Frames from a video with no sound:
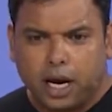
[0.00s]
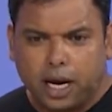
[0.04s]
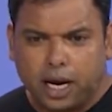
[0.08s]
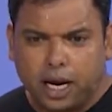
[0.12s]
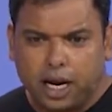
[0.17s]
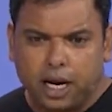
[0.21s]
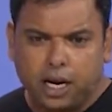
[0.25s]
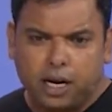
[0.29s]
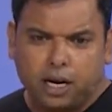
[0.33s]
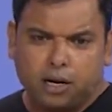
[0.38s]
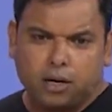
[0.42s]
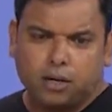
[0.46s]

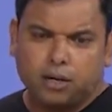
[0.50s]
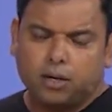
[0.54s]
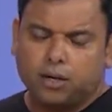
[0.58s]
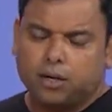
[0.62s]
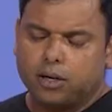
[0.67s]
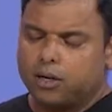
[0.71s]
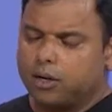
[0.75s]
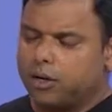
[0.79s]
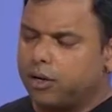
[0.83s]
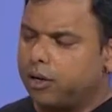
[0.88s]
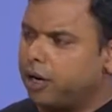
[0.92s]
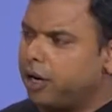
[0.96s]
In,
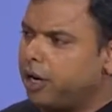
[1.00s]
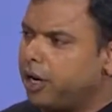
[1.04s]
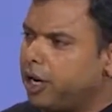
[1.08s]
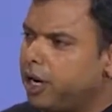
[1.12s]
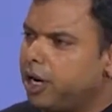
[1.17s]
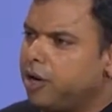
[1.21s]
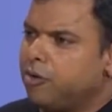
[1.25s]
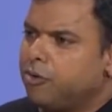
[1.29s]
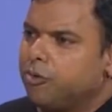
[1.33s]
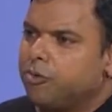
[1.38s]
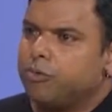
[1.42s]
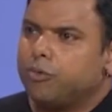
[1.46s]

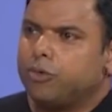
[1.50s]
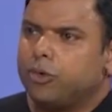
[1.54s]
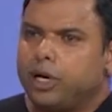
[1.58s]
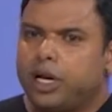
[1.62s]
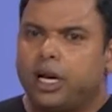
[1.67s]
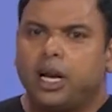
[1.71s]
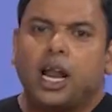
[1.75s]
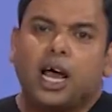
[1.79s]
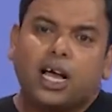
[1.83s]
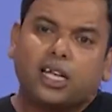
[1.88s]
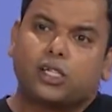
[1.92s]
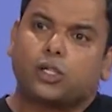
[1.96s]
in,
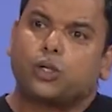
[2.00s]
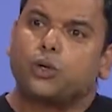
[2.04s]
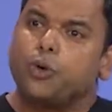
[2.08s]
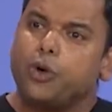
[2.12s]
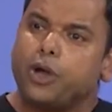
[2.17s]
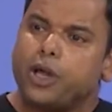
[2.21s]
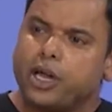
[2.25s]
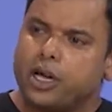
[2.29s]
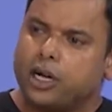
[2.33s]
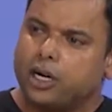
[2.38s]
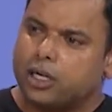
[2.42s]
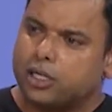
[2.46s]
in last two
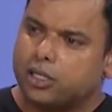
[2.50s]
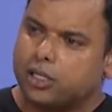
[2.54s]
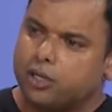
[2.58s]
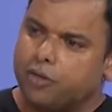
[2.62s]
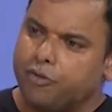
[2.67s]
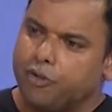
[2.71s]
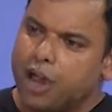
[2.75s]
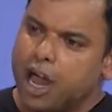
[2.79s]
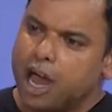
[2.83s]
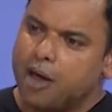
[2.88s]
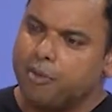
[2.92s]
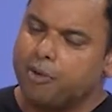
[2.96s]
years,
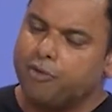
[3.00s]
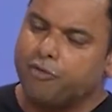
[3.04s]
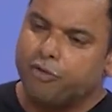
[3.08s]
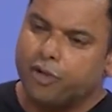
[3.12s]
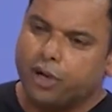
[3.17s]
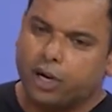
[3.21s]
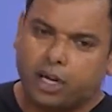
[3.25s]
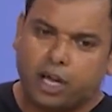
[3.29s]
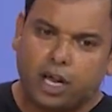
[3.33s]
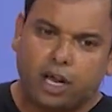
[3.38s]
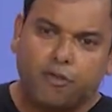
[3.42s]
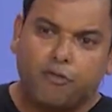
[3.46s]
we have been
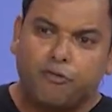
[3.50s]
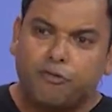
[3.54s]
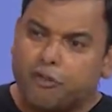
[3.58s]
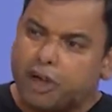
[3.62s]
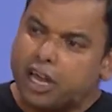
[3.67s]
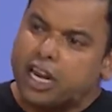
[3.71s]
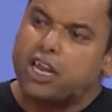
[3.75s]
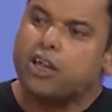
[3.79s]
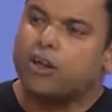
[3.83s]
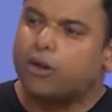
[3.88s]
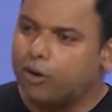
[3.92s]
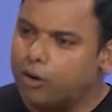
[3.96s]
working
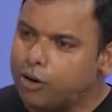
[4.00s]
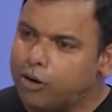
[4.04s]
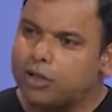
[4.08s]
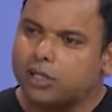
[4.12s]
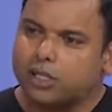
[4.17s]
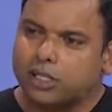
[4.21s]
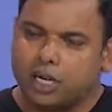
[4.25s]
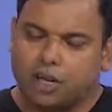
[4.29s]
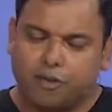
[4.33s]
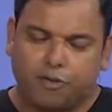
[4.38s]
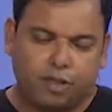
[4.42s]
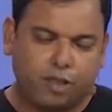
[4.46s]
very
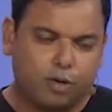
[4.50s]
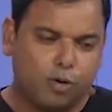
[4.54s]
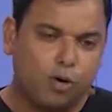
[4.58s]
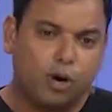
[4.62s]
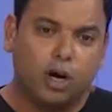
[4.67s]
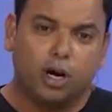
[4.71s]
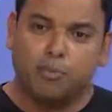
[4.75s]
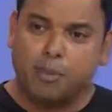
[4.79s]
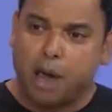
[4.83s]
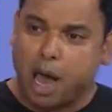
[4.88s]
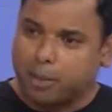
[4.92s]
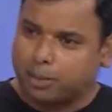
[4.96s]
closely with
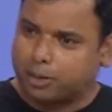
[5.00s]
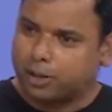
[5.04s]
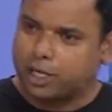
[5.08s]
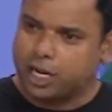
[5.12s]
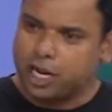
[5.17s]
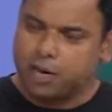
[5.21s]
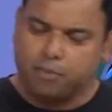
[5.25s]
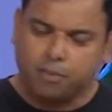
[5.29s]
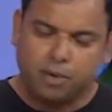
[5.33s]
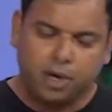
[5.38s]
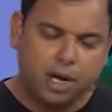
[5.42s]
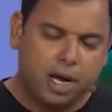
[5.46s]
Google Maps
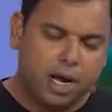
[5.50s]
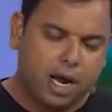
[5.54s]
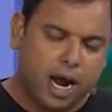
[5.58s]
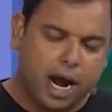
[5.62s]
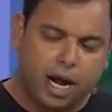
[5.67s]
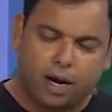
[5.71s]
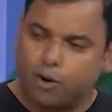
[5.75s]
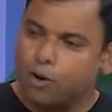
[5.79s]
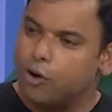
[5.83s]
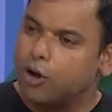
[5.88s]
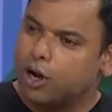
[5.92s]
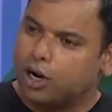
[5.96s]
team
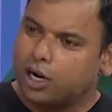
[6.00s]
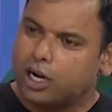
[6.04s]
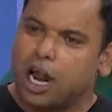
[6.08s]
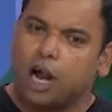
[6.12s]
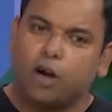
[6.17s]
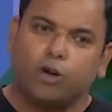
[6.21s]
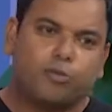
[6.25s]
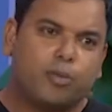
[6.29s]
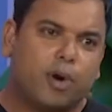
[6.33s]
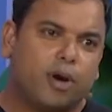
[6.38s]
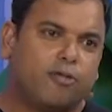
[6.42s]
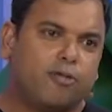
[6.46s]
and Google
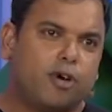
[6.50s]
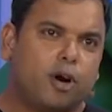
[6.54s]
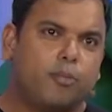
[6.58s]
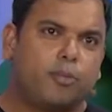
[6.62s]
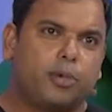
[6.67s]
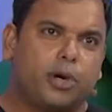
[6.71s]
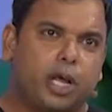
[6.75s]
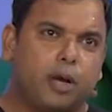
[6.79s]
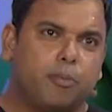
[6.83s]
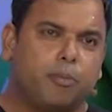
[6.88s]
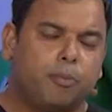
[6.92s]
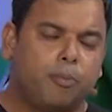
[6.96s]
Cloud Platform
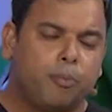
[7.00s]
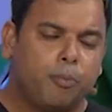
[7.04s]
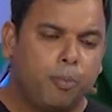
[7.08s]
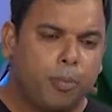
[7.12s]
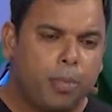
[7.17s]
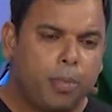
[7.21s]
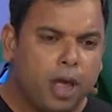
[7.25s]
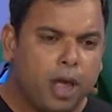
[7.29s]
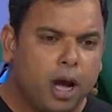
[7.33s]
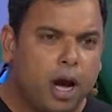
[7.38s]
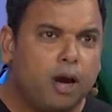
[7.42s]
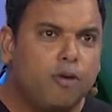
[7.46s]
team
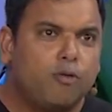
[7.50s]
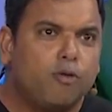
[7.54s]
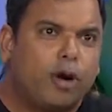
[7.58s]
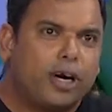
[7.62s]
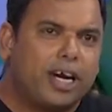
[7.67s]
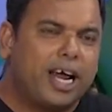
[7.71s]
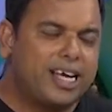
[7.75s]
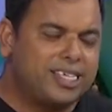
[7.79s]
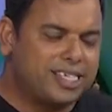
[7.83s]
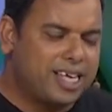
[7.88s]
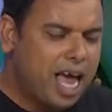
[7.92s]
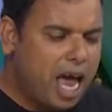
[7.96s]
and
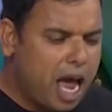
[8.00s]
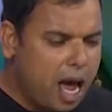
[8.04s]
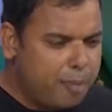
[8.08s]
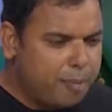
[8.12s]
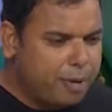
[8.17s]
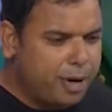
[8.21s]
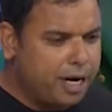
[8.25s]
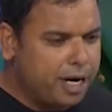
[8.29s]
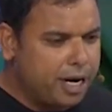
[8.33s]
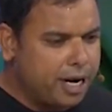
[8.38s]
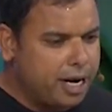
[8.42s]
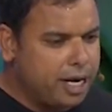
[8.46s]
what has
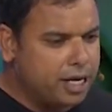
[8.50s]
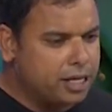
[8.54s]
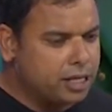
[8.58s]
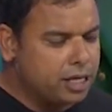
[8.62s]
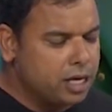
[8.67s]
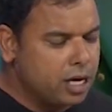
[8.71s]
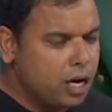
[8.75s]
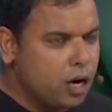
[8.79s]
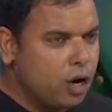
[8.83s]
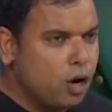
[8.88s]
happened is,